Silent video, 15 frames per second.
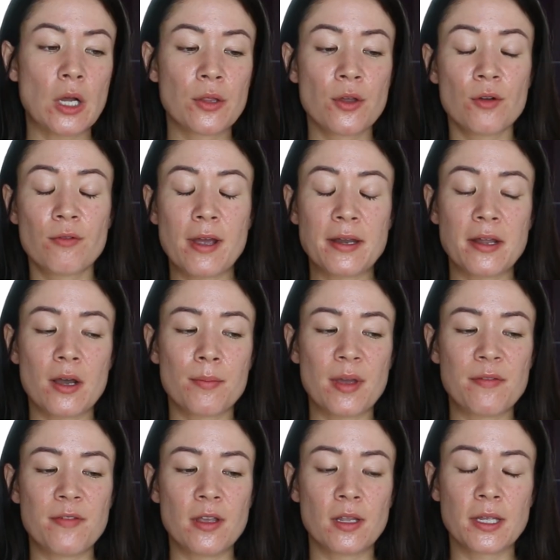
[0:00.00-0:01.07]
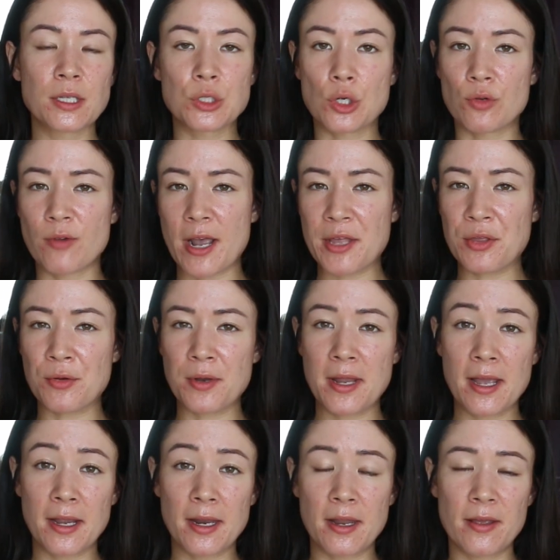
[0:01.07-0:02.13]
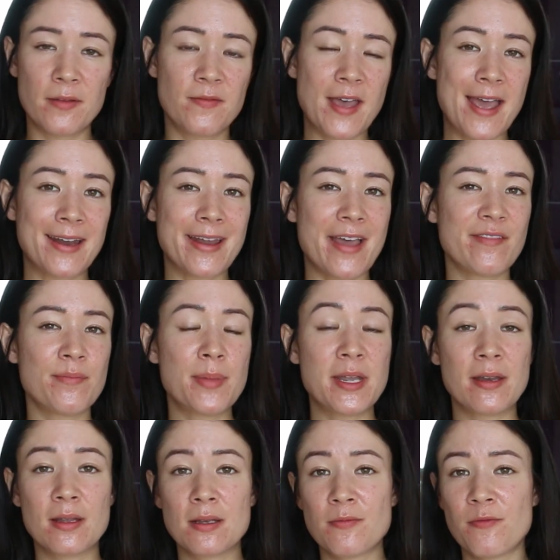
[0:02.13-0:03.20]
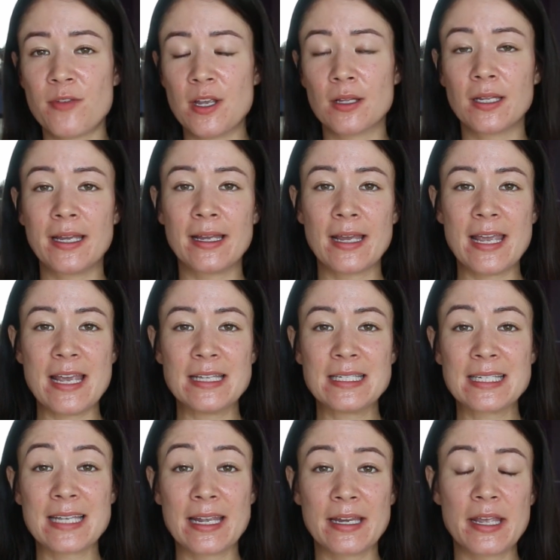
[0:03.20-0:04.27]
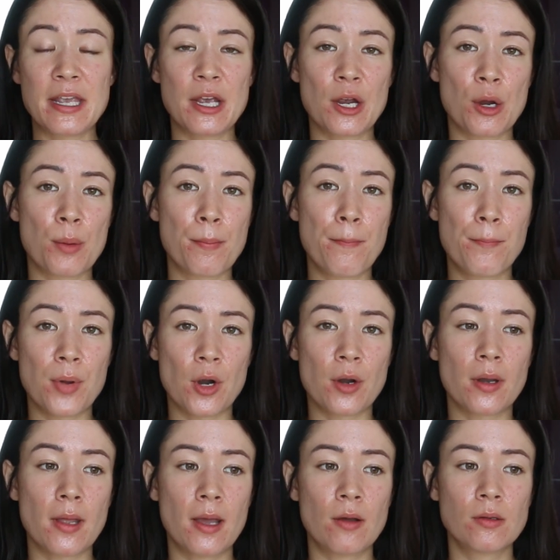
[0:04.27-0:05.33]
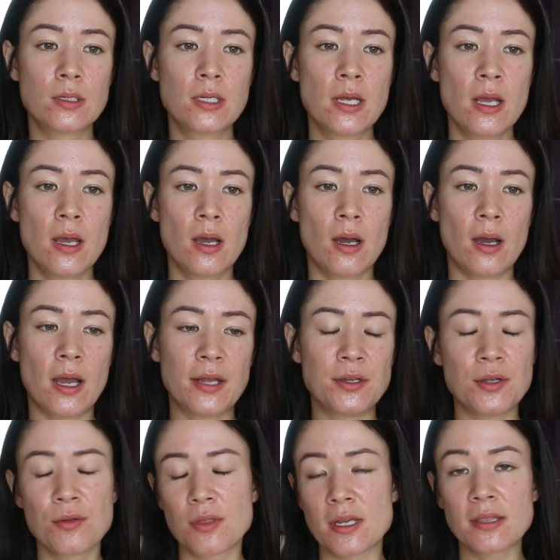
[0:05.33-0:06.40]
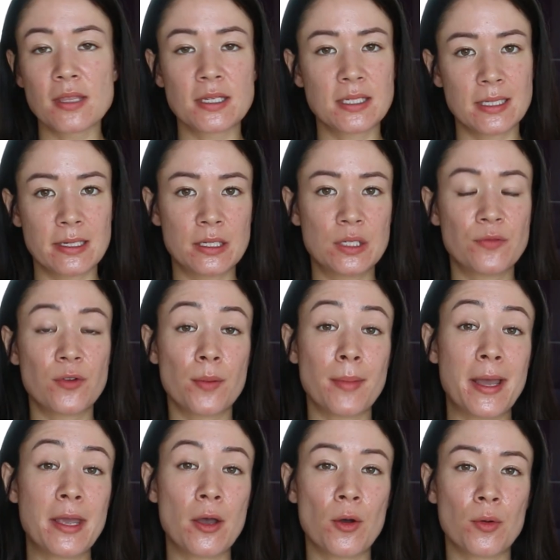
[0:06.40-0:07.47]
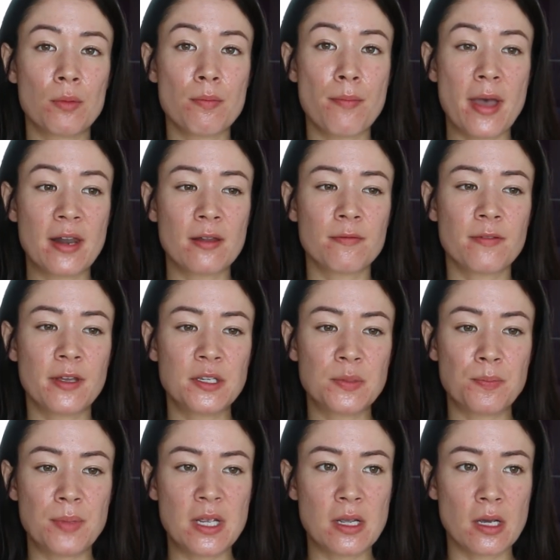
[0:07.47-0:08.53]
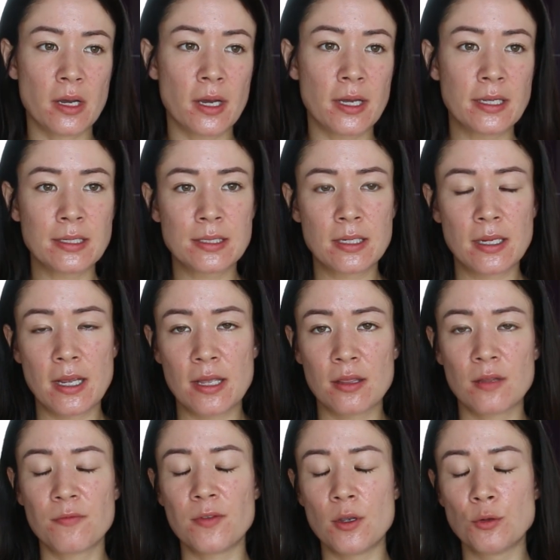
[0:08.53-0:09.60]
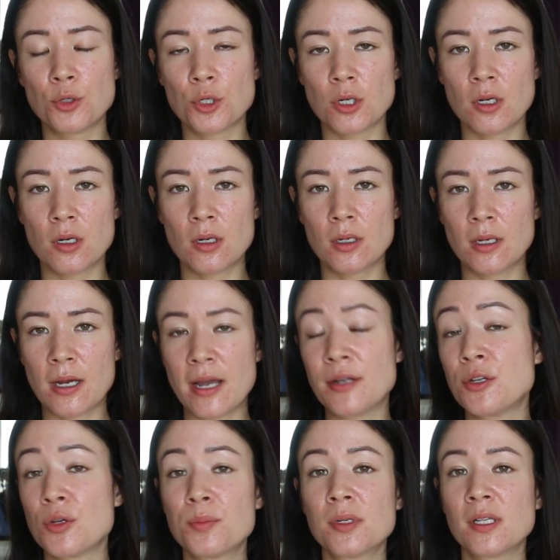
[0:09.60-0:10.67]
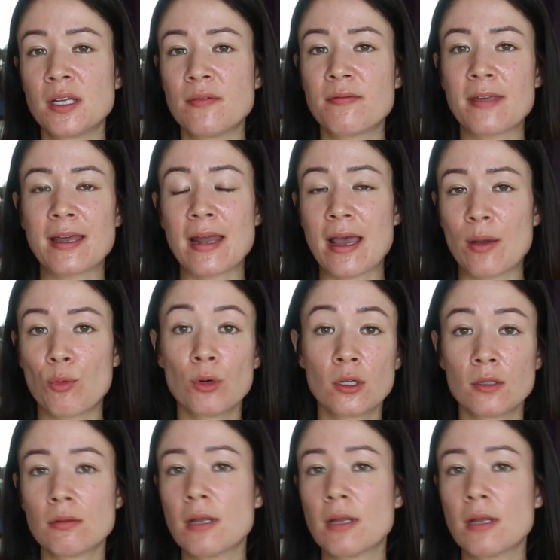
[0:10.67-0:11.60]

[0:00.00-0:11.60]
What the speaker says: Although right now my feelings are rather negative and I've been feeling a skincare burnout, I do think this is for my own benefit because in the future, I do believe that I will